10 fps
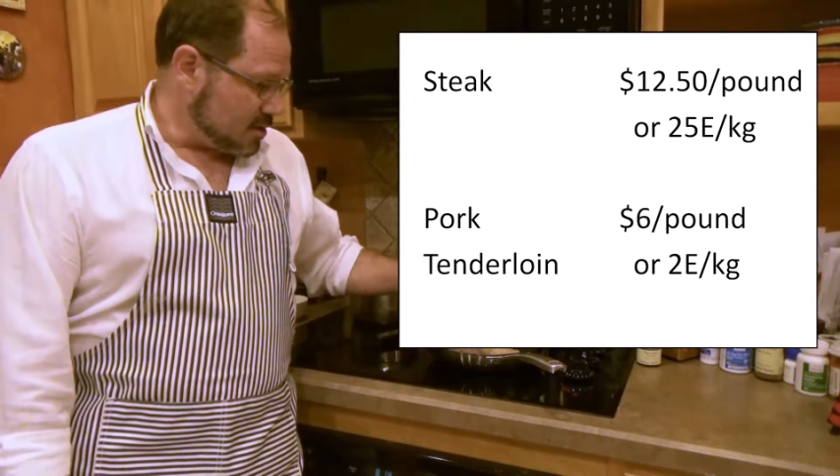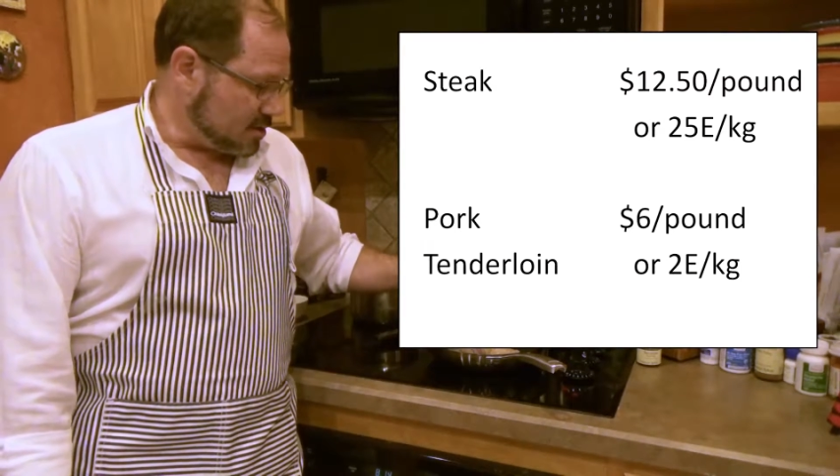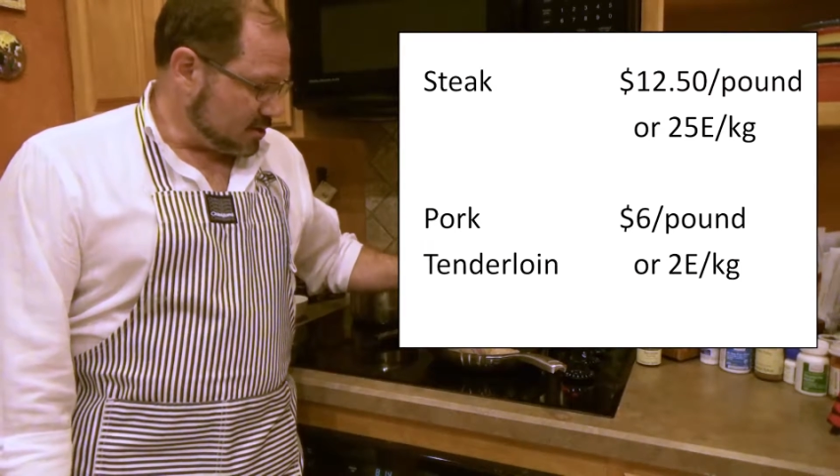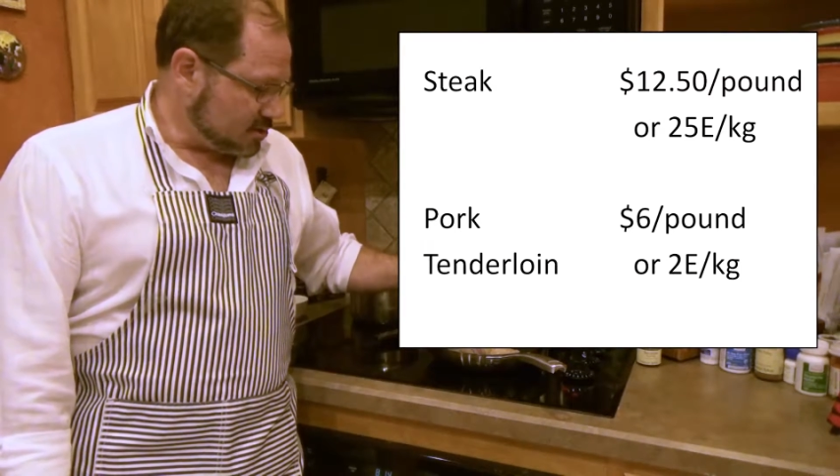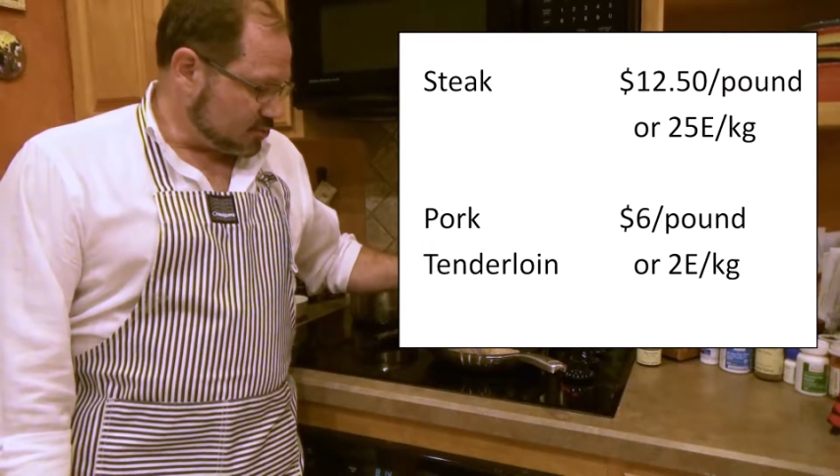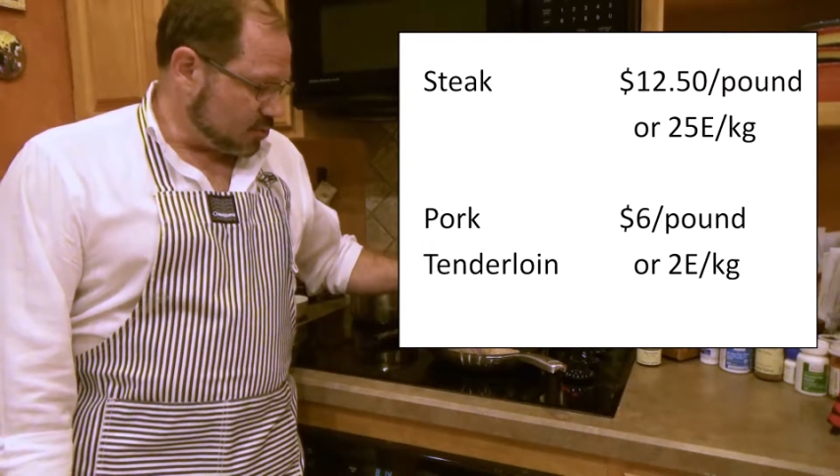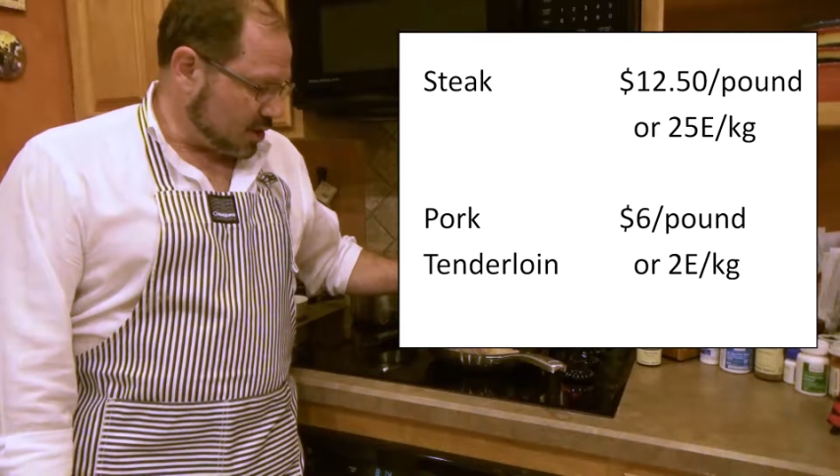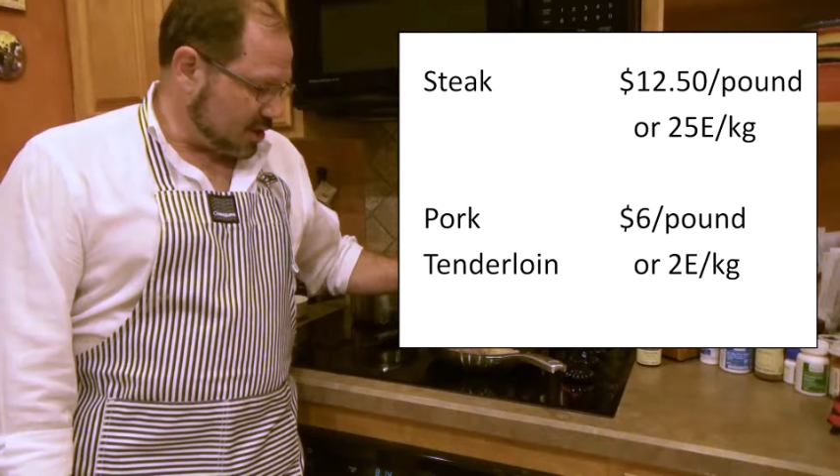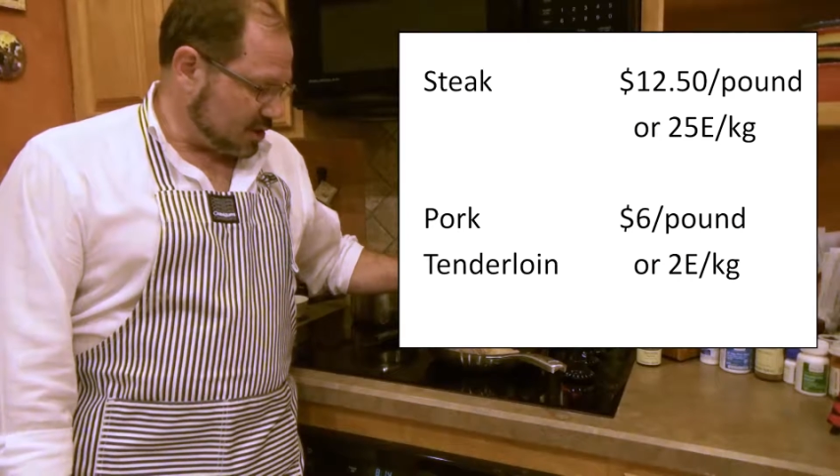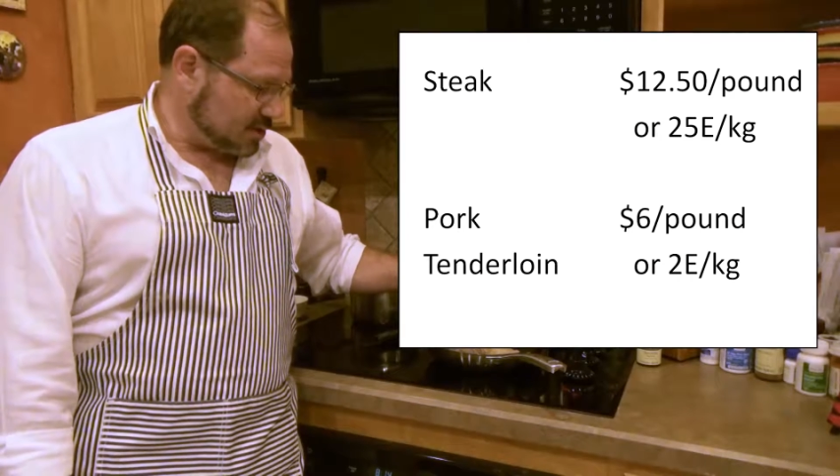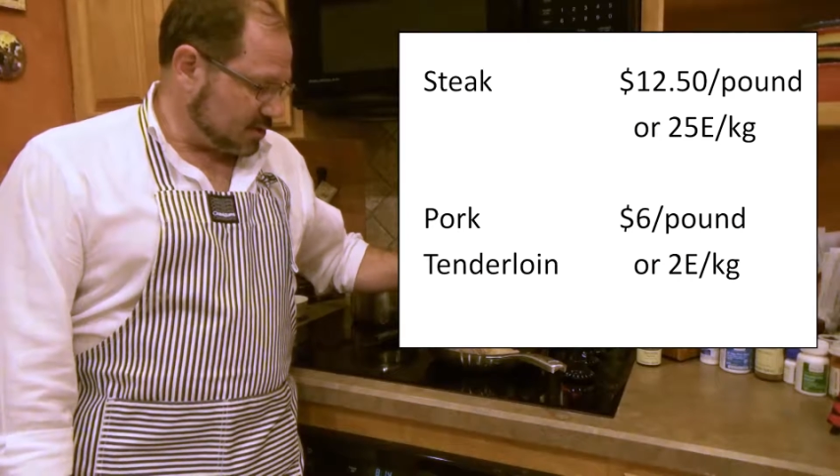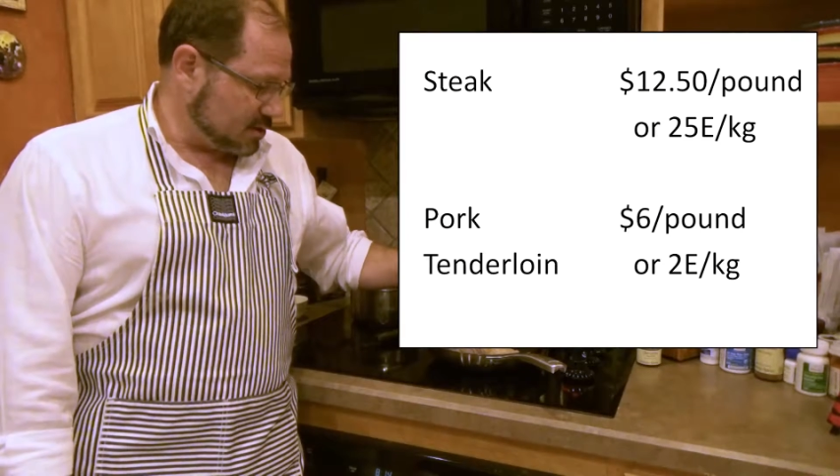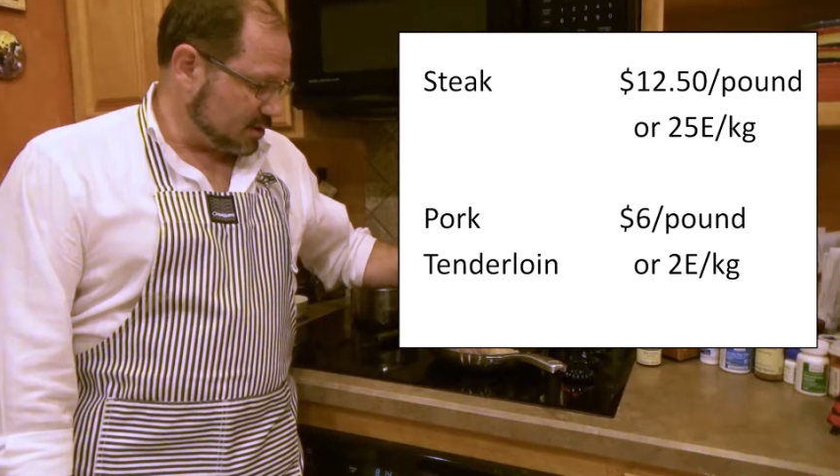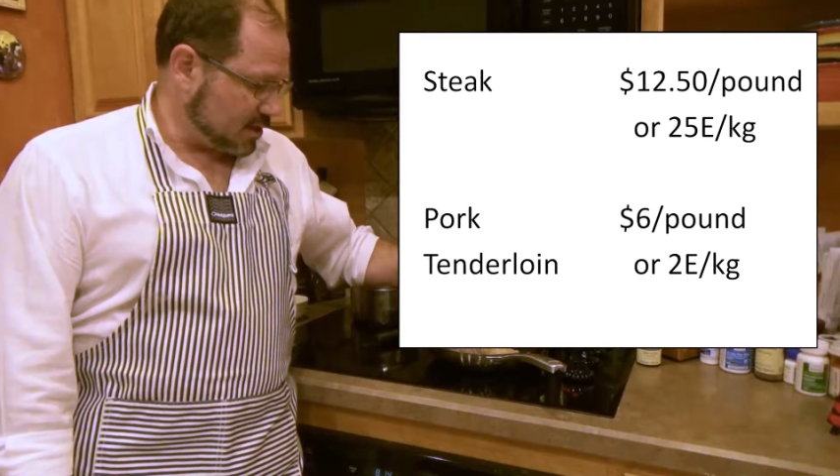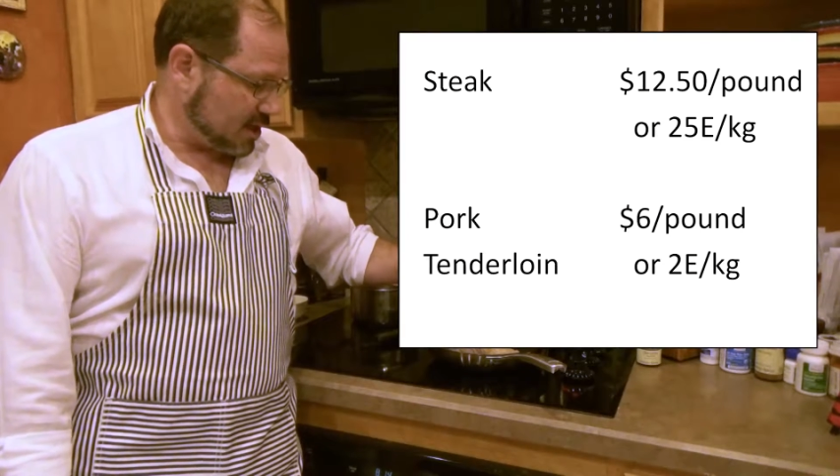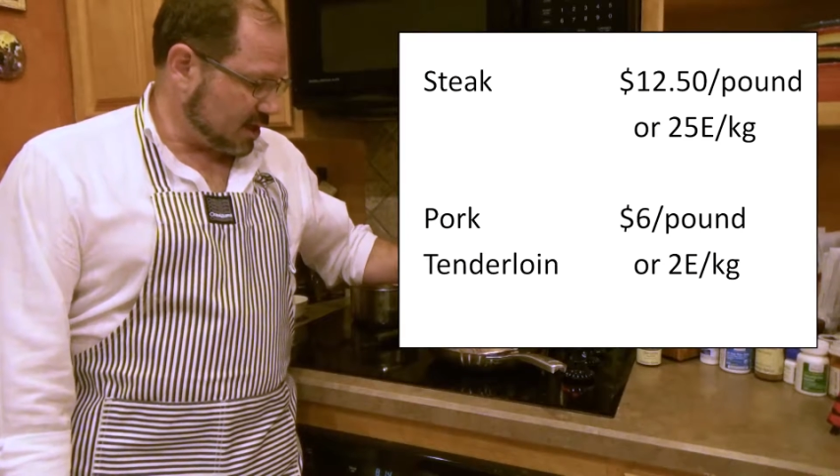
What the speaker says: this was, I